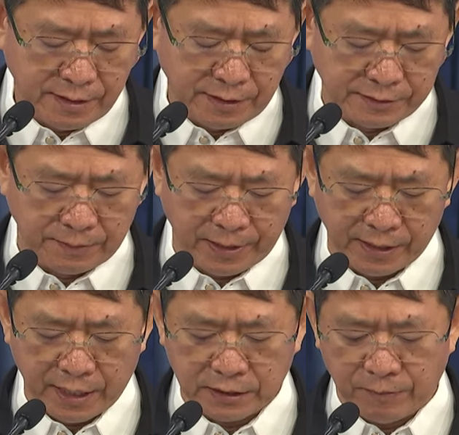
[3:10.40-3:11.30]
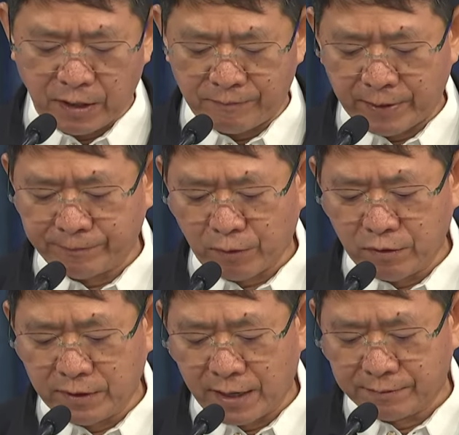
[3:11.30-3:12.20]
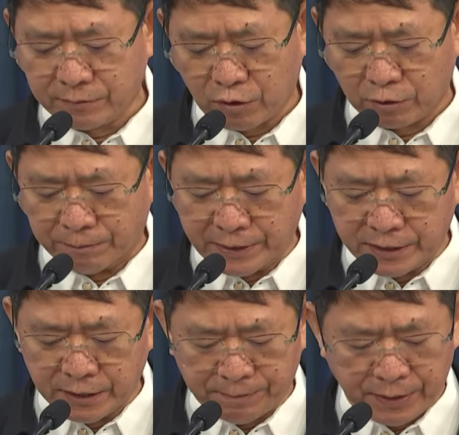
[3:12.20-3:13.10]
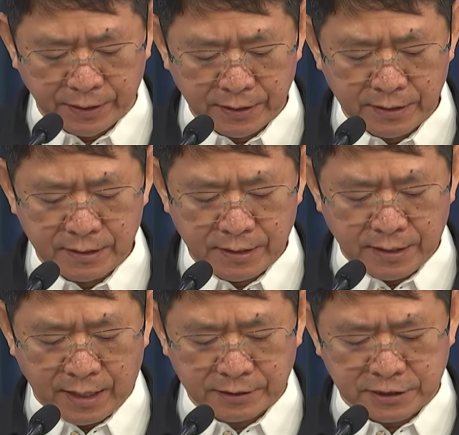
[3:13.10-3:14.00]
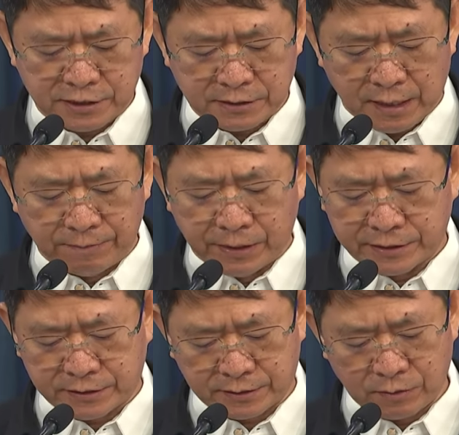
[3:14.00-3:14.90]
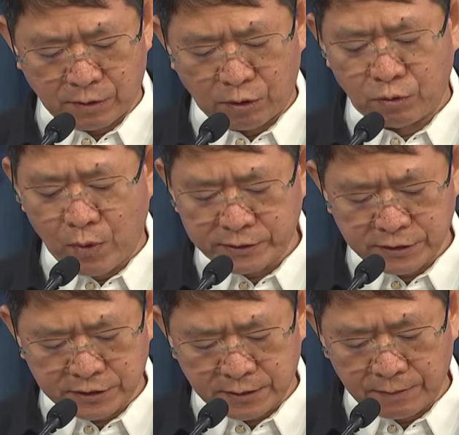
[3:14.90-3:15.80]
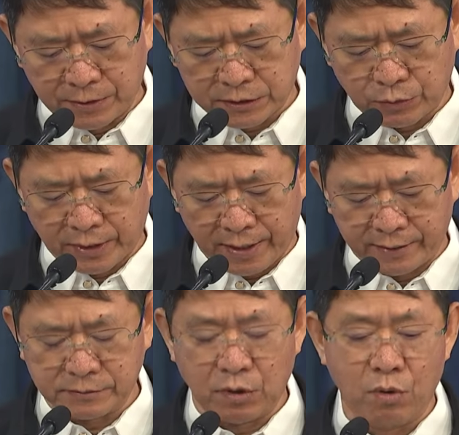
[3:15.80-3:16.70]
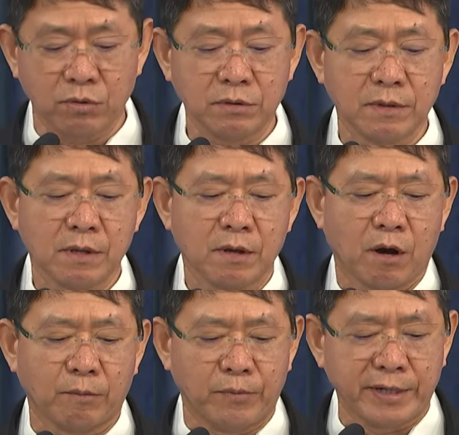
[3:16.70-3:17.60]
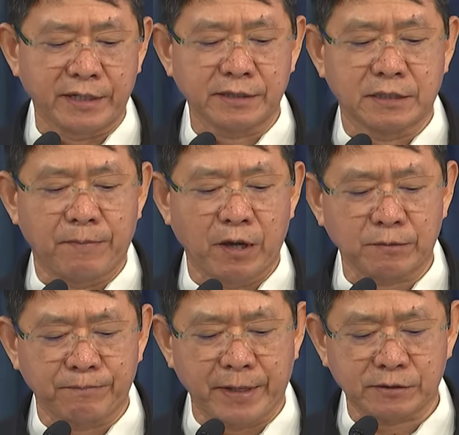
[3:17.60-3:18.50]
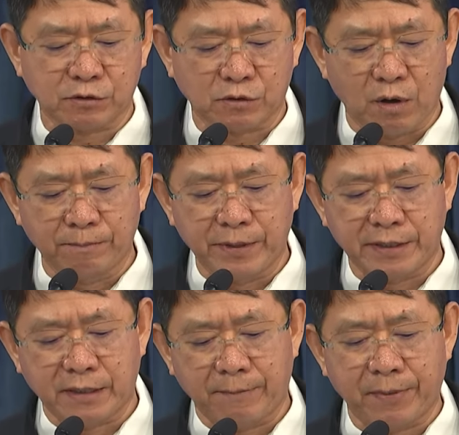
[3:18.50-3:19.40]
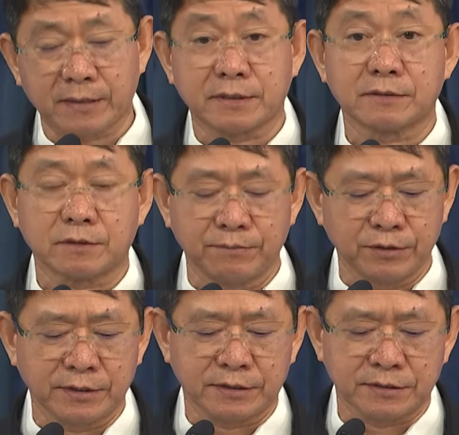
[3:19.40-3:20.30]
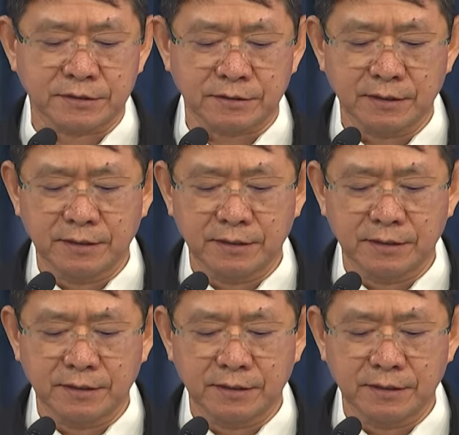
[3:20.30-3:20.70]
The Barangay Development Program, or BDP, was established with the end goal of bringing development to conflict-affected communities.